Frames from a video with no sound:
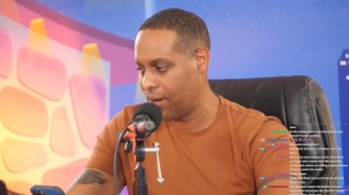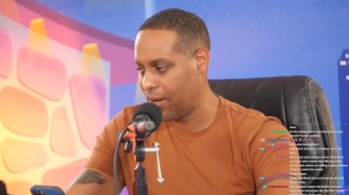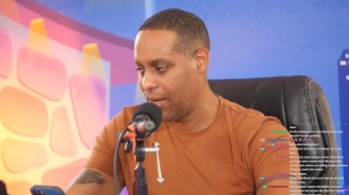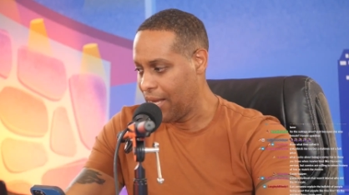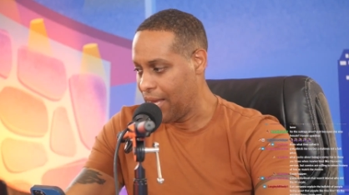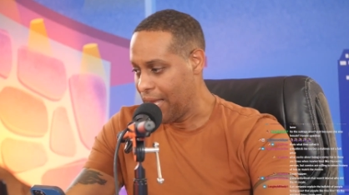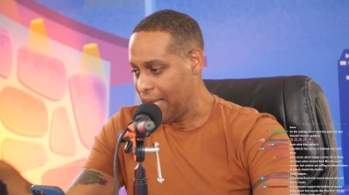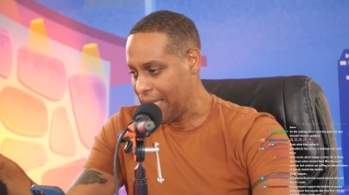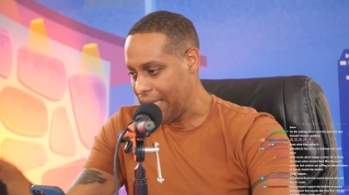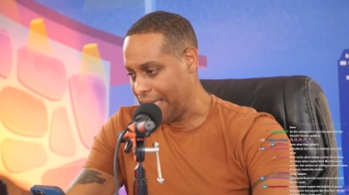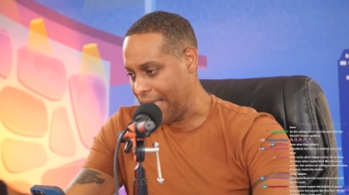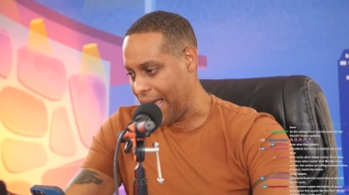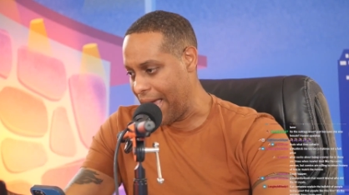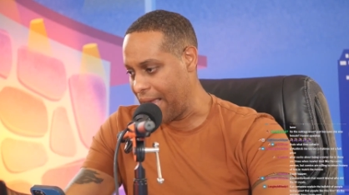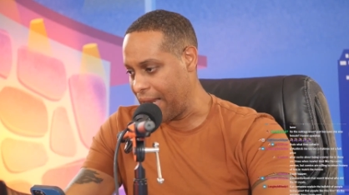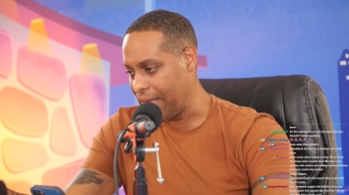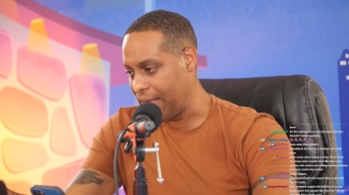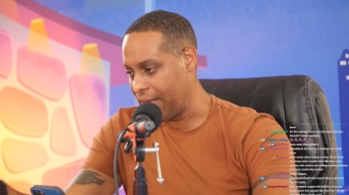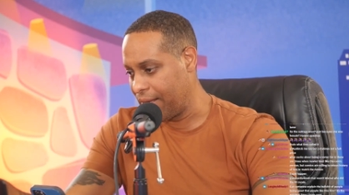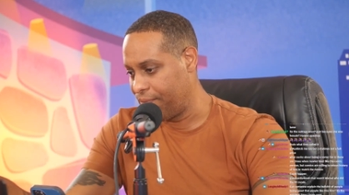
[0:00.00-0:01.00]
here.
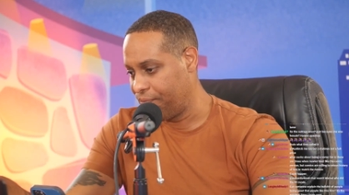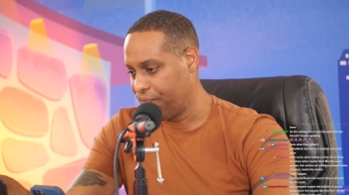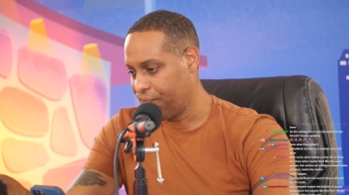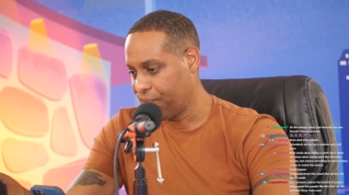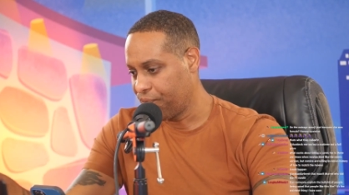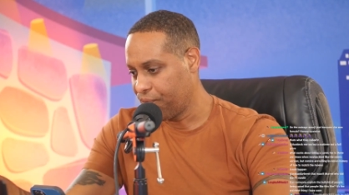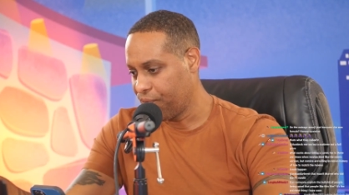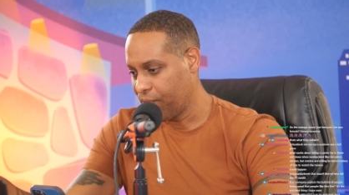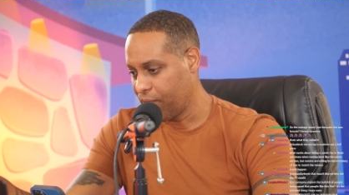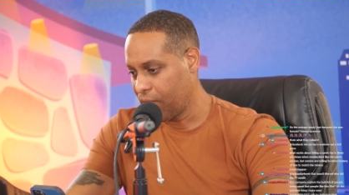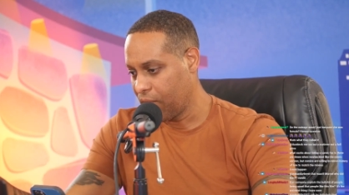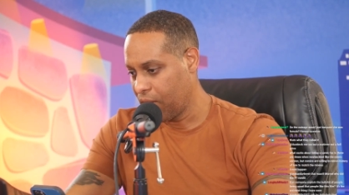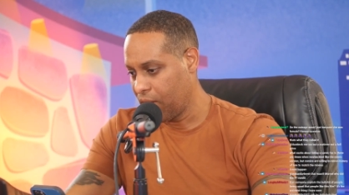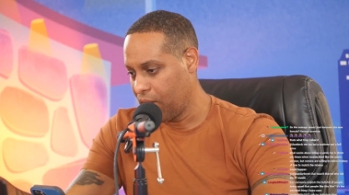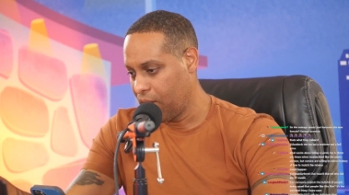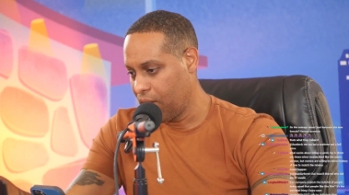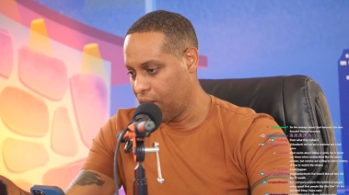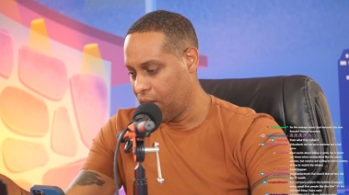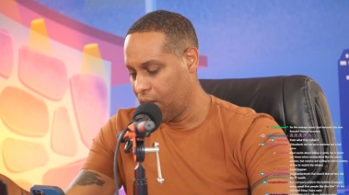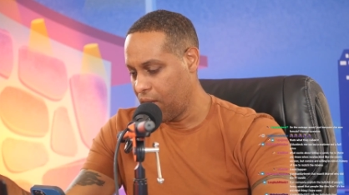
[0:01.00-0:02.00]
That uh,
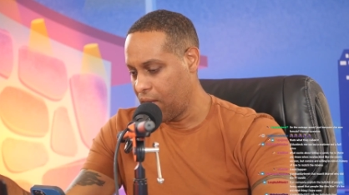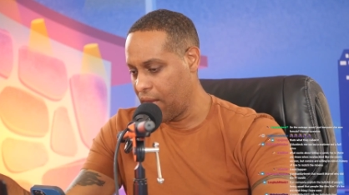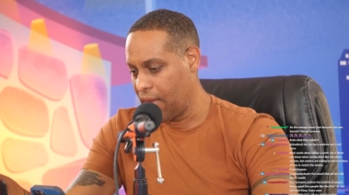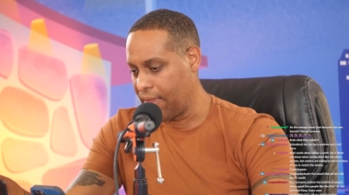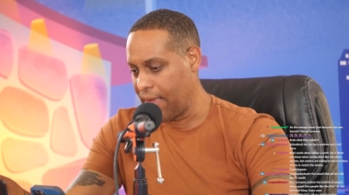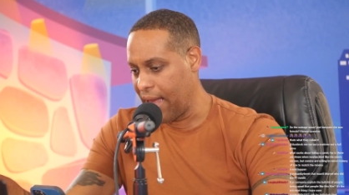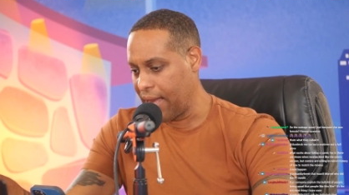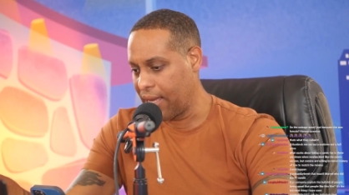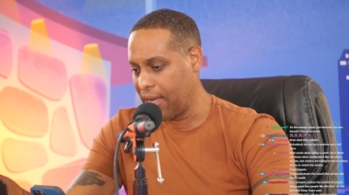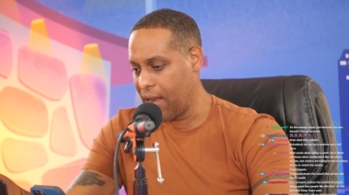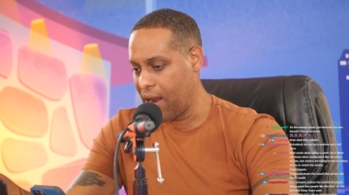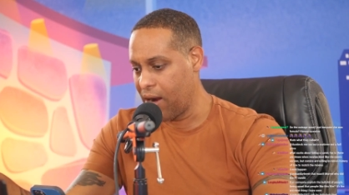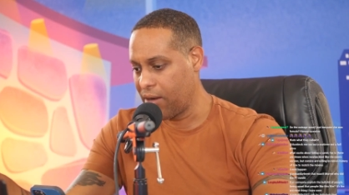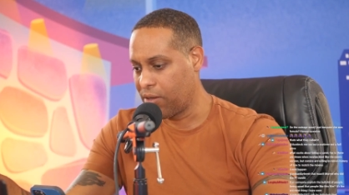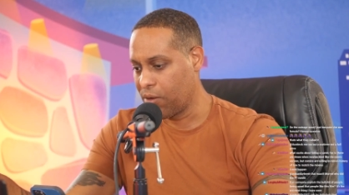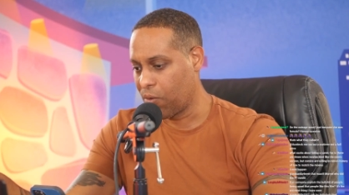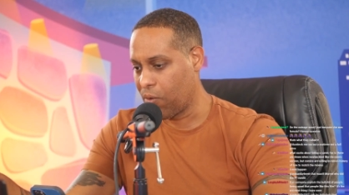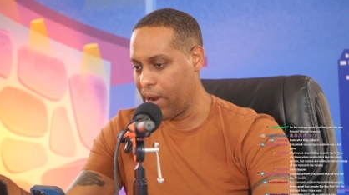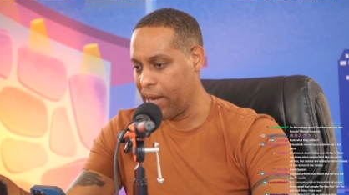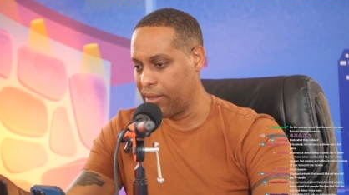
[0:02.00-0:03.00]
yeah, that
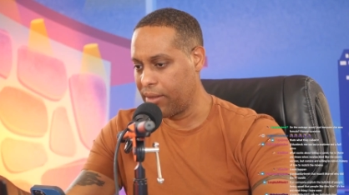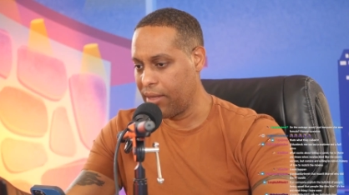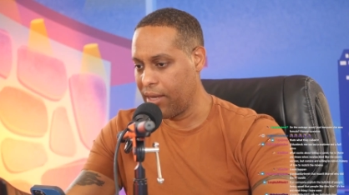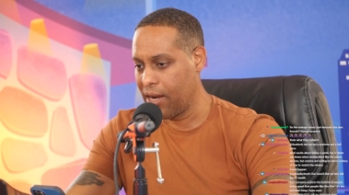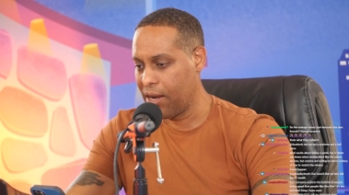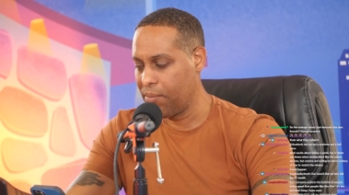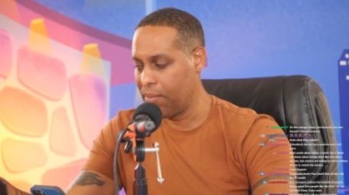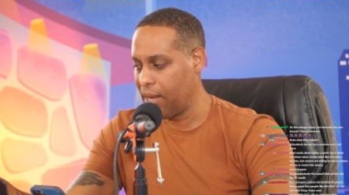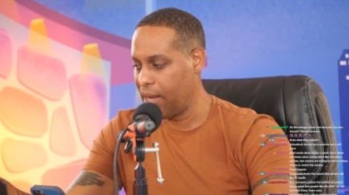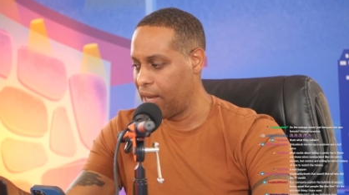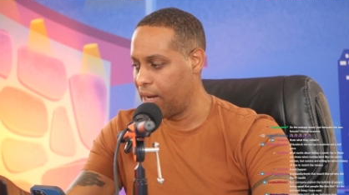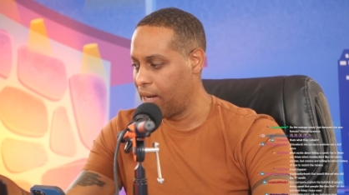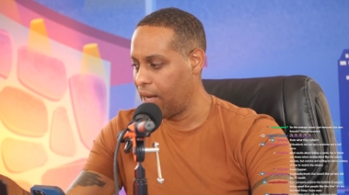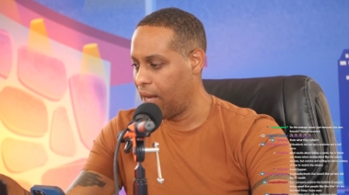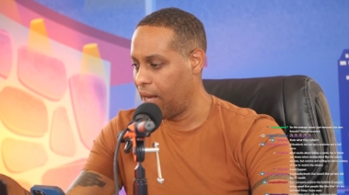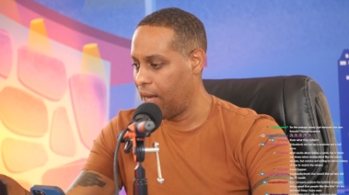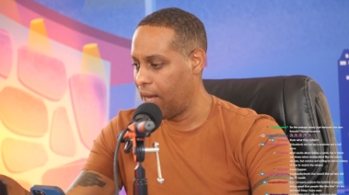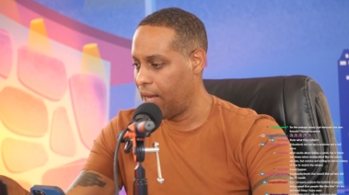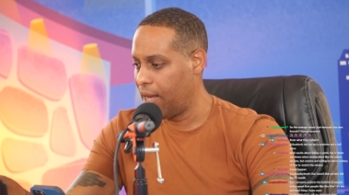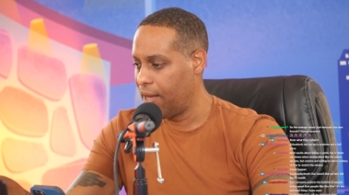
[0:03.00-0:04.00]
character right there, man.
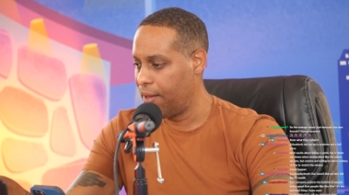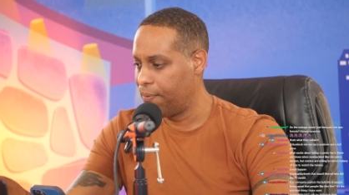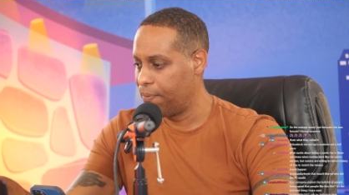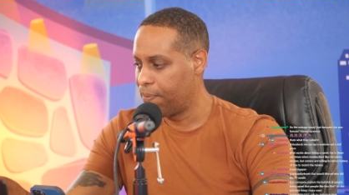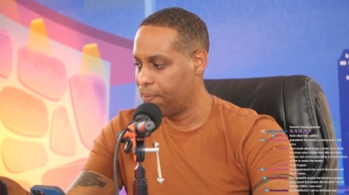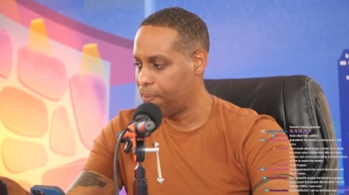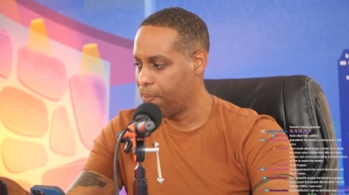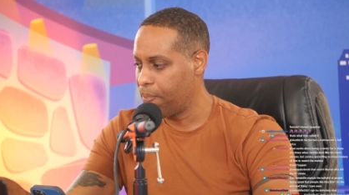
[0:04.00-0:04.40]
Uh,